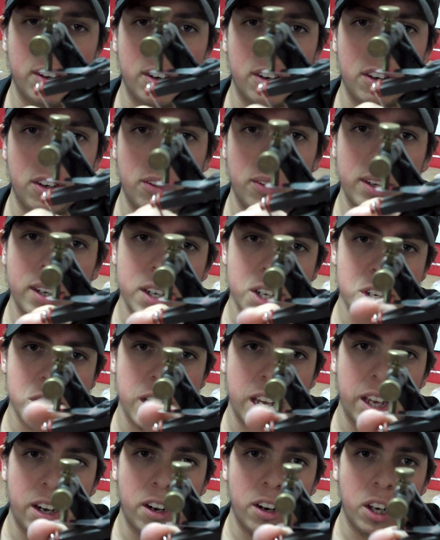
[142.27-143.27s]
you're doing a
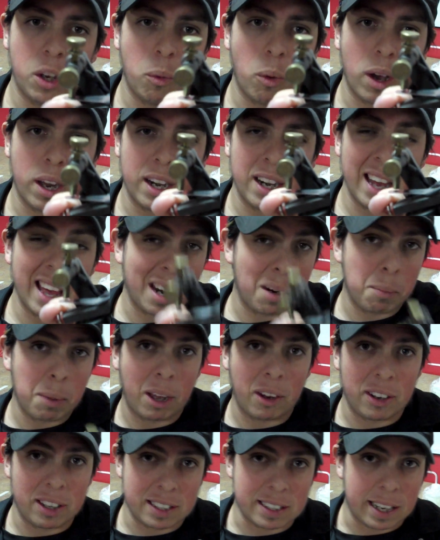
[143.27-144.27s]
shader, you want it at
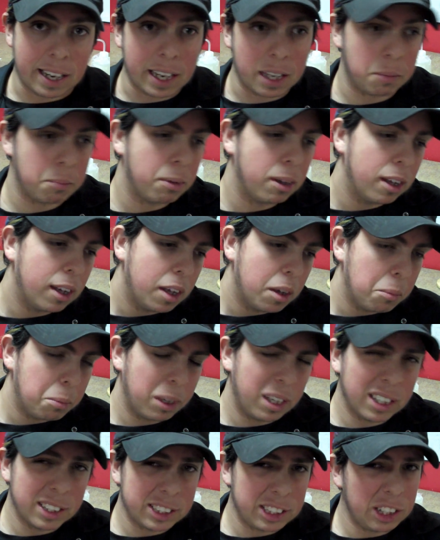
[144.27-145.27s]
about a dime,
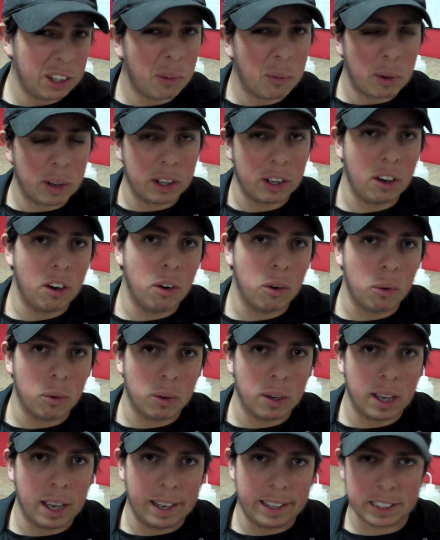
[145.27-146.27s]
because you don't want to
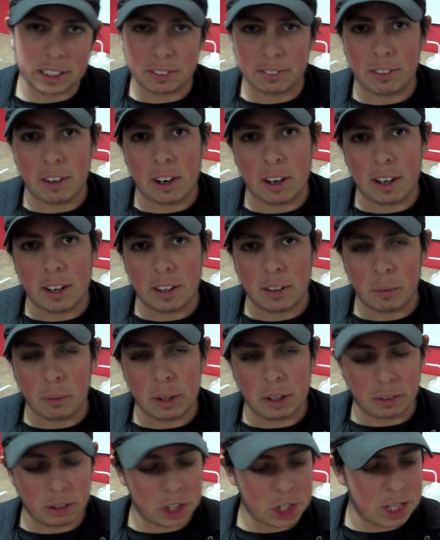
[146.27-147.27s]
go as far
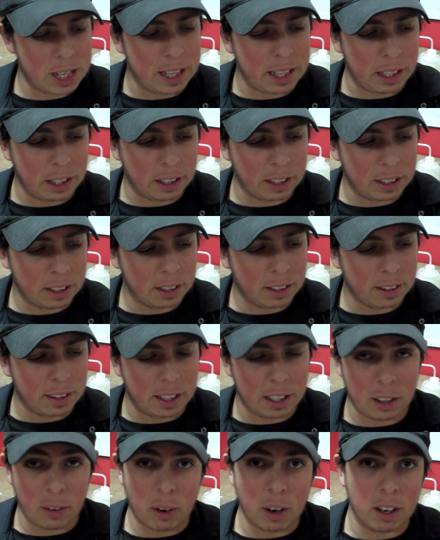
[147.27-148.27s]
while shading
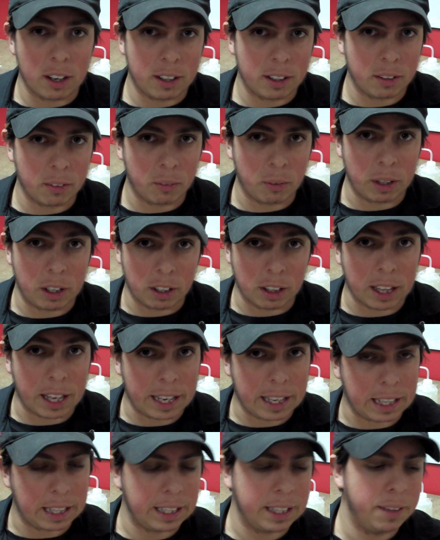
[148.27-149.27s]
than you are when you're
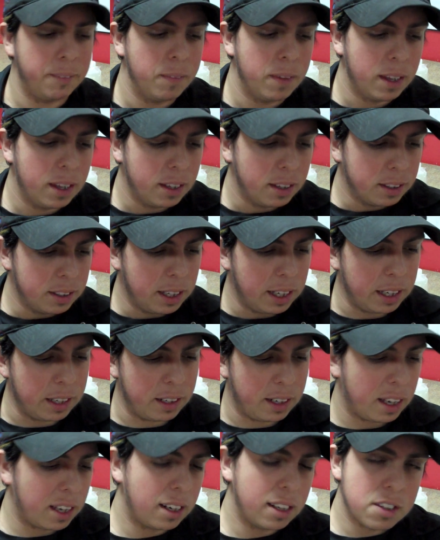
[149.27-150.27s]
lining.
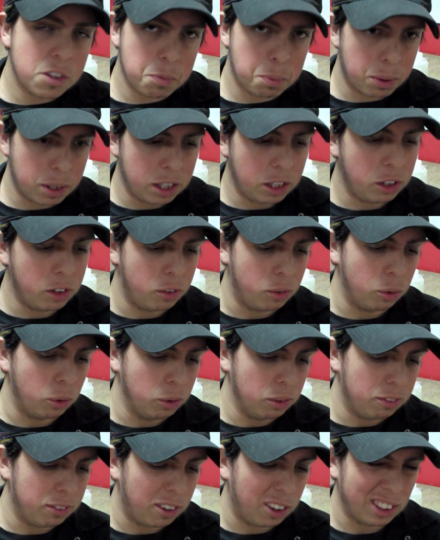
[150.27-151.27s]
And it's a pretty good
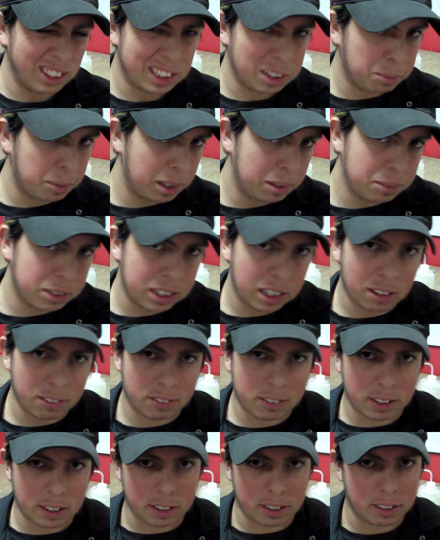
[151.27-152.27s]
rule to follow. Sometimes you
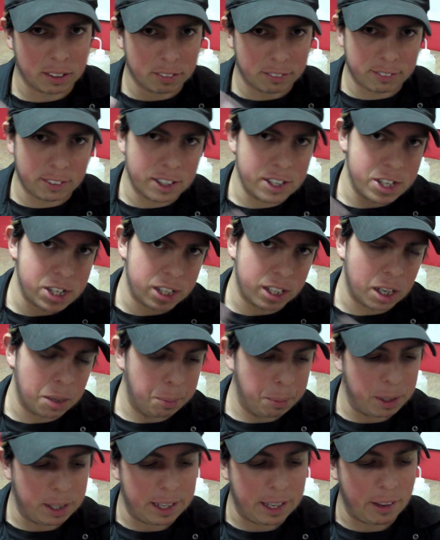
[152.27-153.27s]
have to fudge it
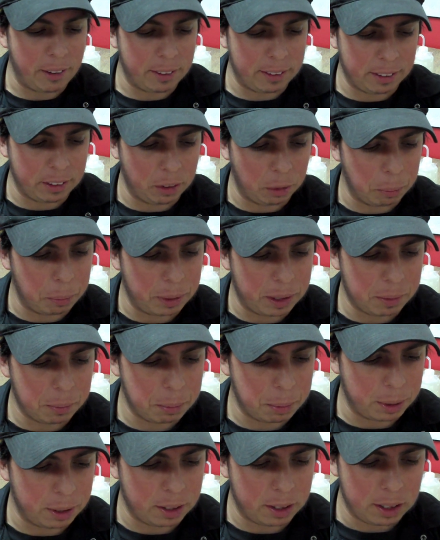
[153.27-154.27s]
up and down a little bit,
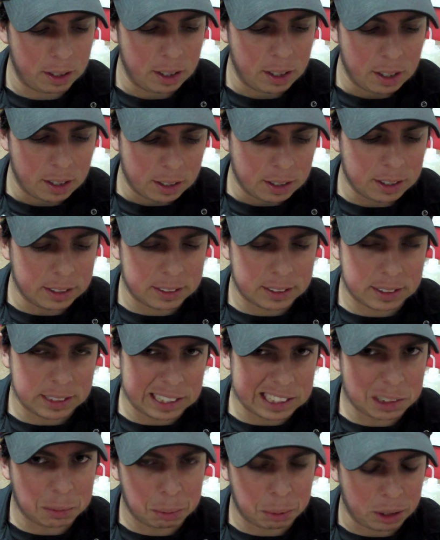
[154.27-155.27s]
but
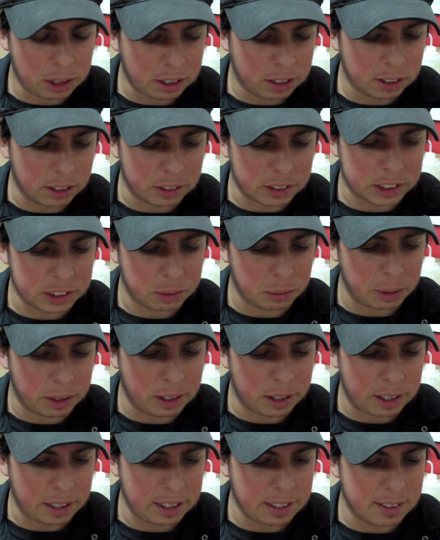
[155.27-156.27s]
that's pretty close to where
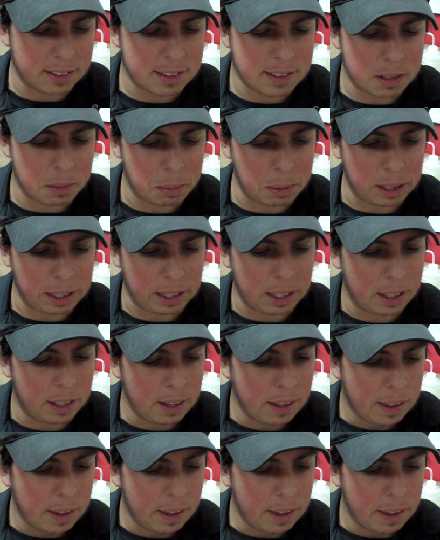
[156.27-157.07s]
it needs to be.